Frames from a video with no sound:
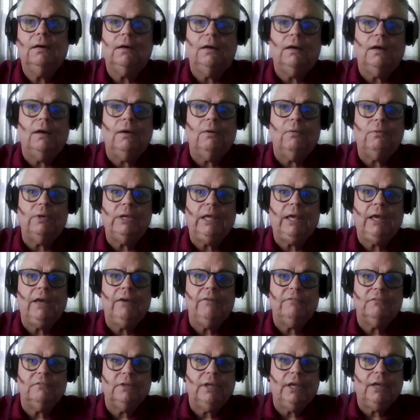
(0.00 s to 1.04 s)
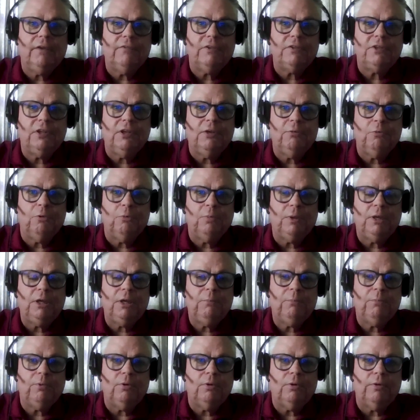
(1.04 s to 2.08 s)
We have a team of
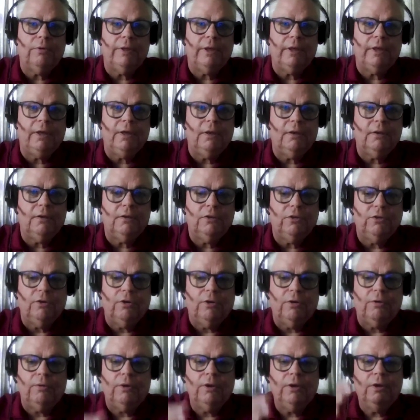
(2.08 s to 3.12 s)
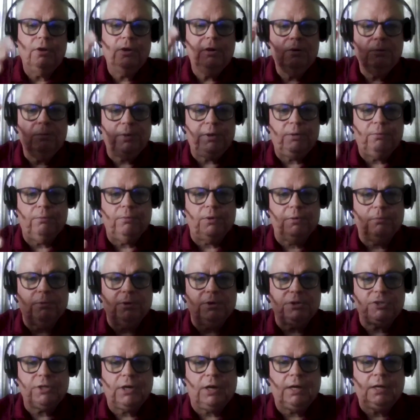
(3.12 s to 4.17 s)
people that
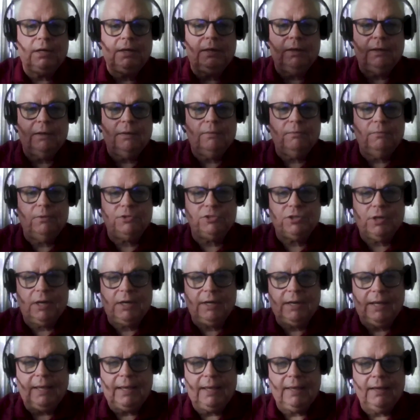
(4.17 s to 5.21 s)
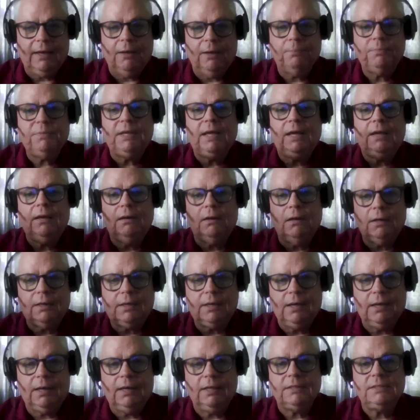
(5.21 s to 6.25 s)
we're trying to update our
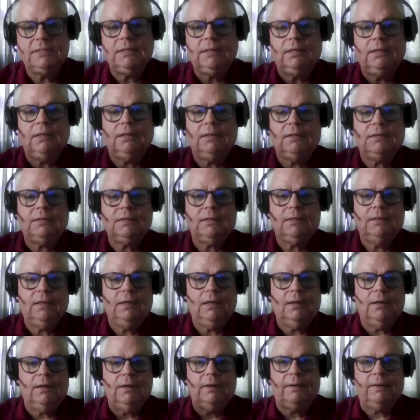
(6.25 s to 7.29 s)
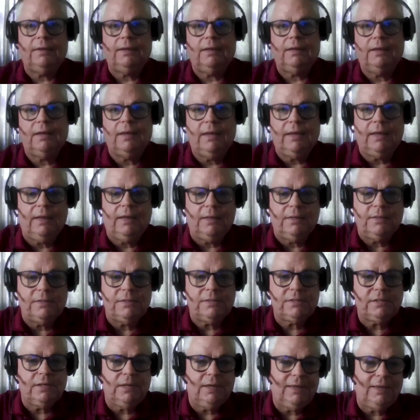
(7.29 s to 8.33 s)
content
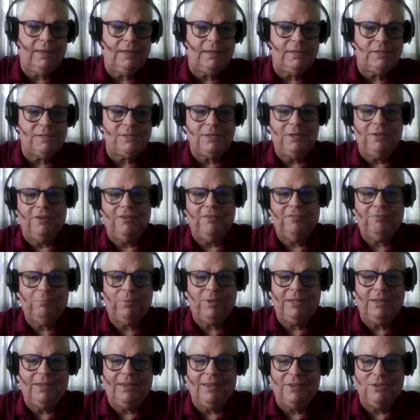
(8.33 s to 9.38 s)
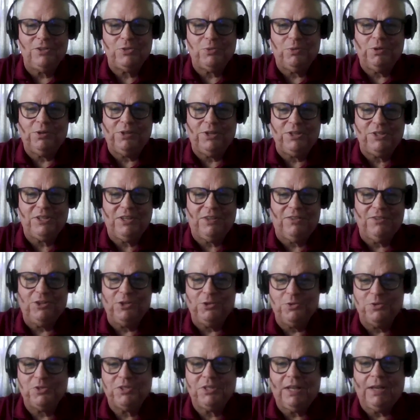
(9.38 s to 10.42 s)
as NFPA is releasing the
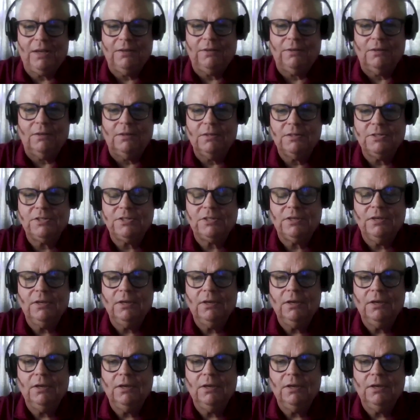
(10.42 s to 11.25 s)
new standards.